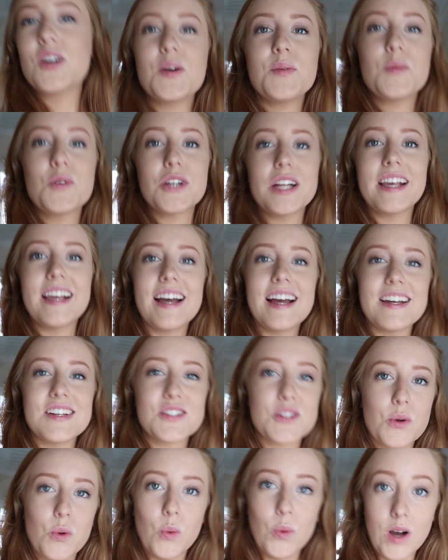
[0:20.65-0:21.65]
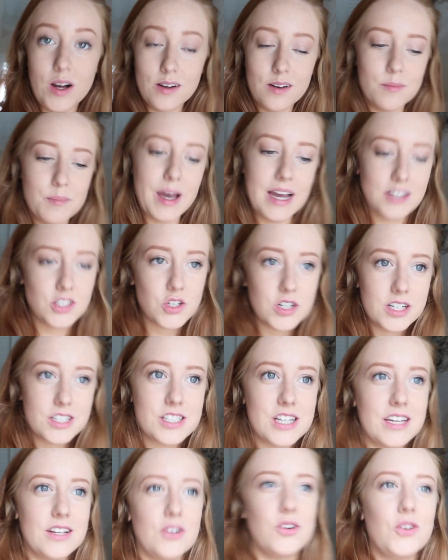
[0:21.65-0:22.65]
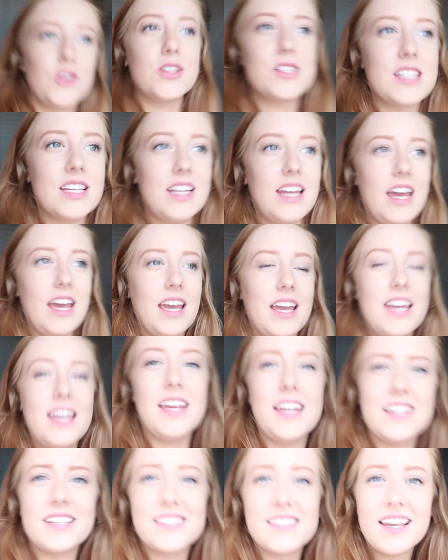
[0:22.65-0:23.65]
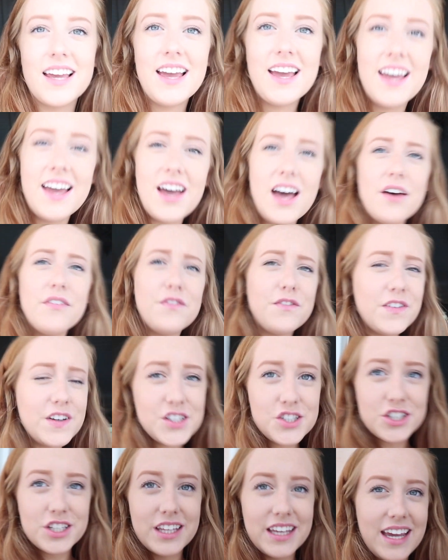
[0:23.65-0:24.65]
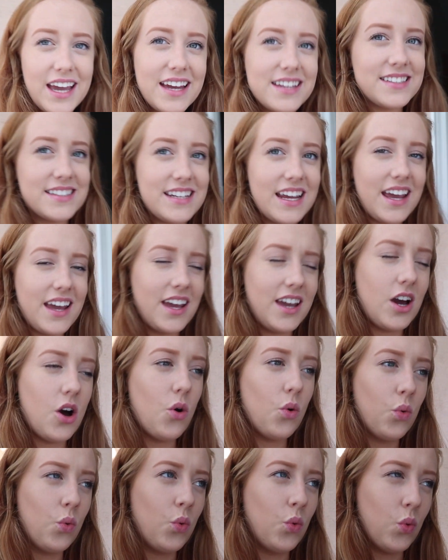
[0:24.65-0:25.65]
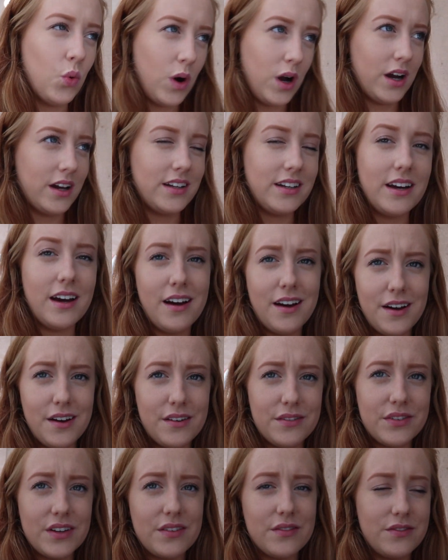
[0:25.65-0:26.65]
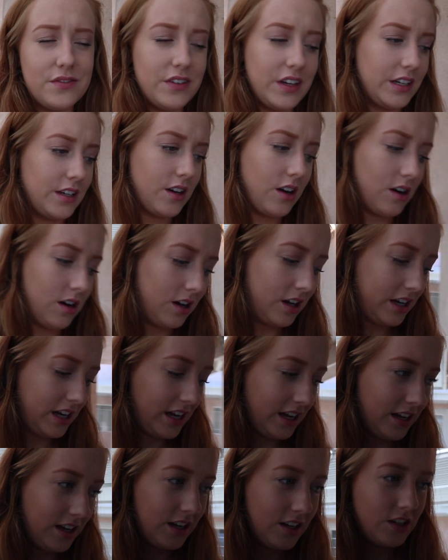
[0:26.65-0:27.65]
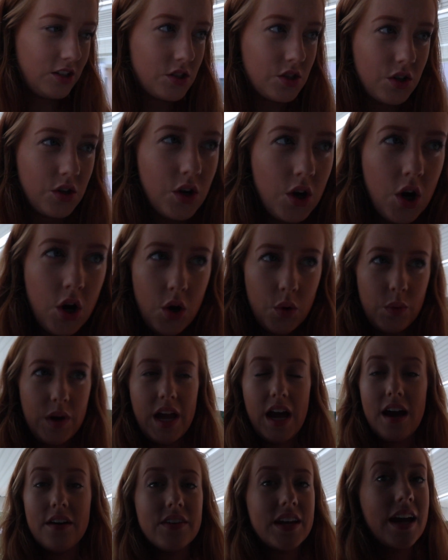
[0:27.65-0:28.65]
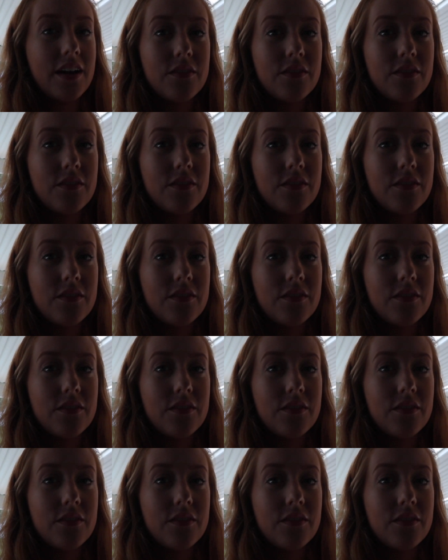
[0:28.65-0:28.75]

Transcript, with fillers: Good morning, guys. Welcome back to our channel. Today is officially day one of VidCon, and we have